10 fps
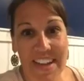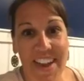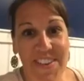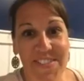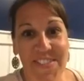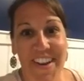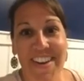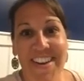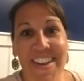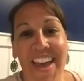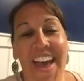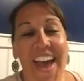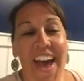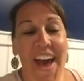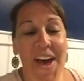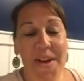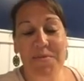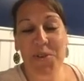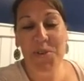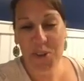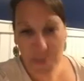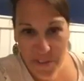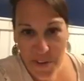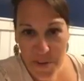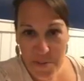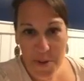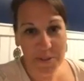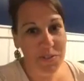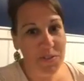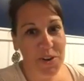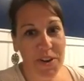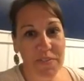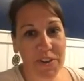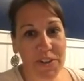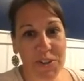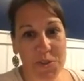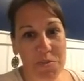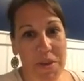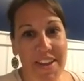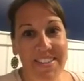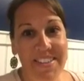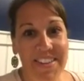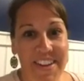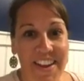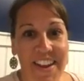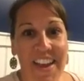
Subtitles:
had a friend doing a referral post for him for toothpaste, and